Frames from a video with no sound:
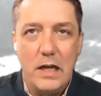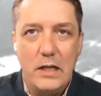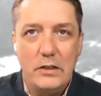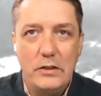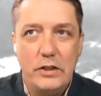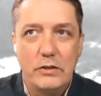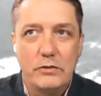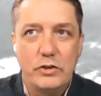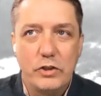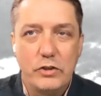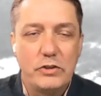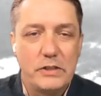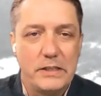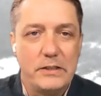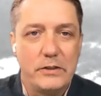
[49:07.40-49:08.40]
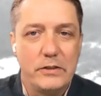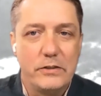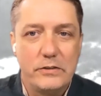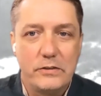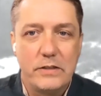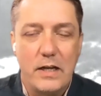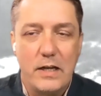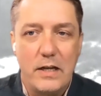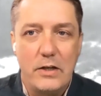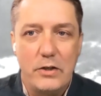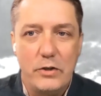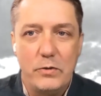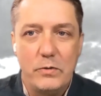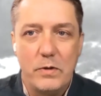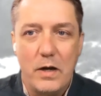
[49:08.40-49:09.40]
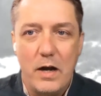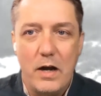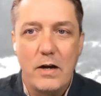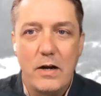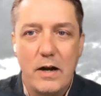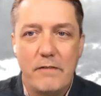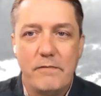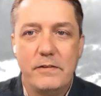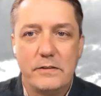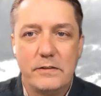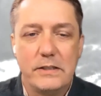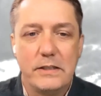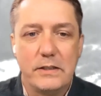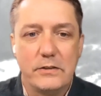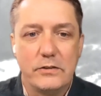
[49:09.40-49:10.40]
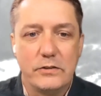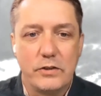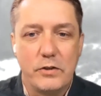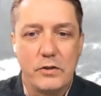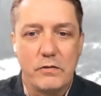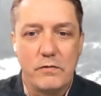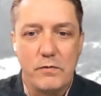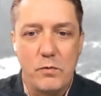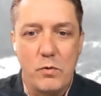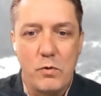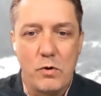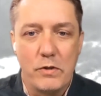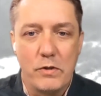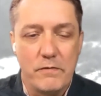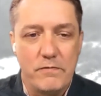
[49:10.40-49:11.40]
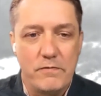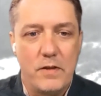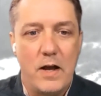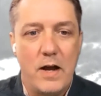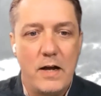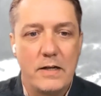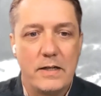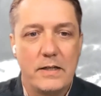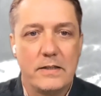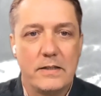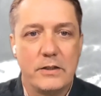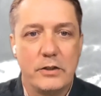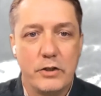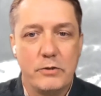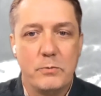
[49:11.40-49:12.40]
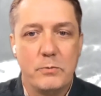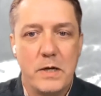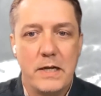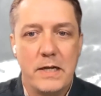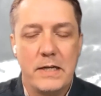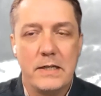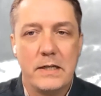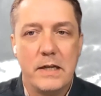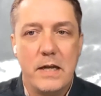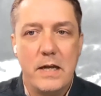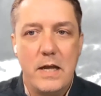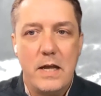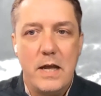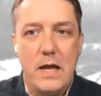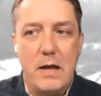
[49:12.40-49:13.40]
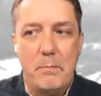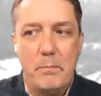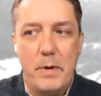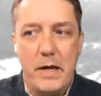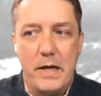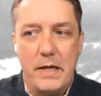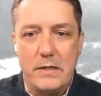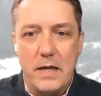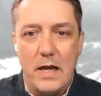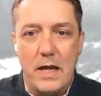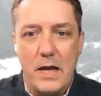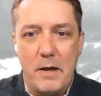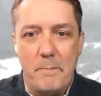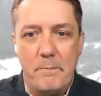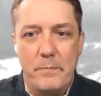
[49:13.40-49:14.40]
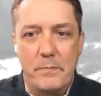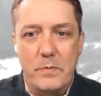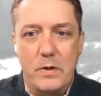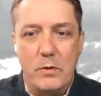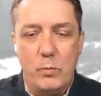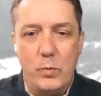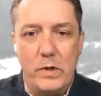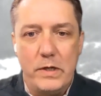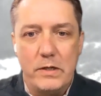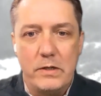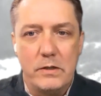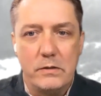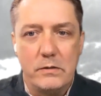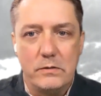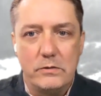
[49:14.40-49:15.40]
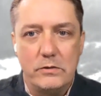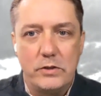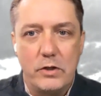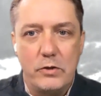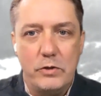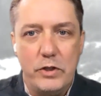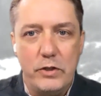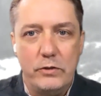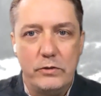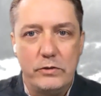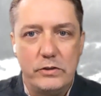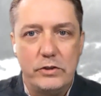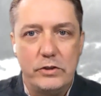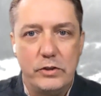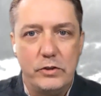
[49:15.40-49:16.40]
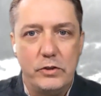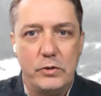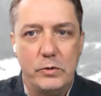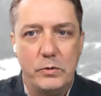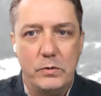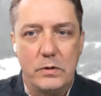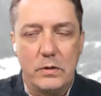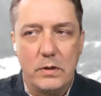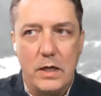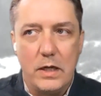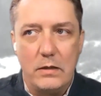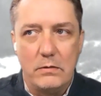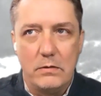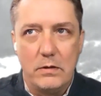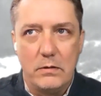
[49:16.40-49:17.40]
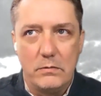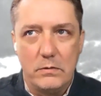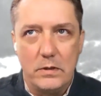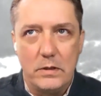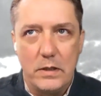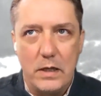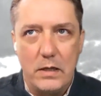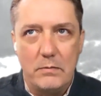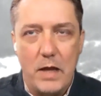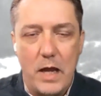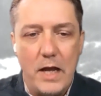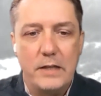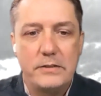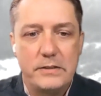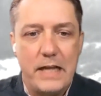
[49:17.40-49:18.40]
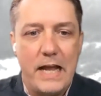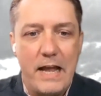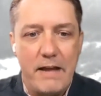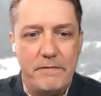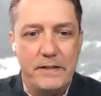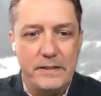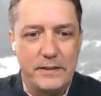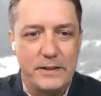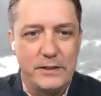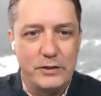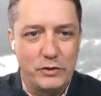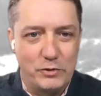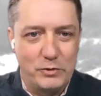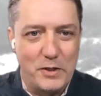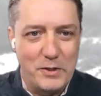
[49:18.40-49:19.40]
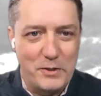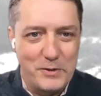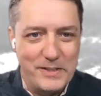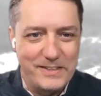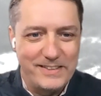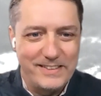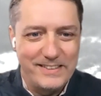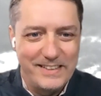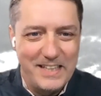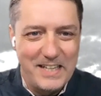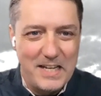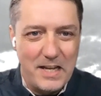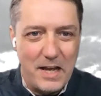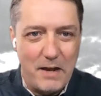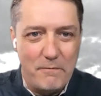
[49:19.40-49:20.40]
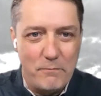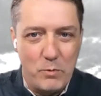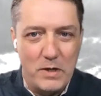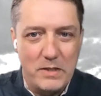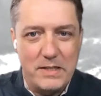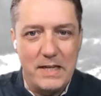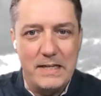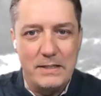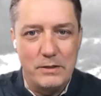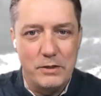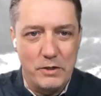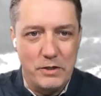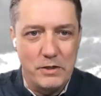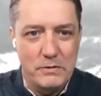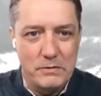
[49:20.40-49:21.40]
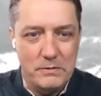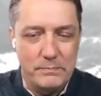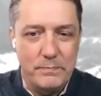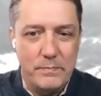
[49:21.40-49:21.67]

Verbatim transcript: you know, church leaders who are obviously concerned for the flock in a good way. But we're so used to us having control of what they learn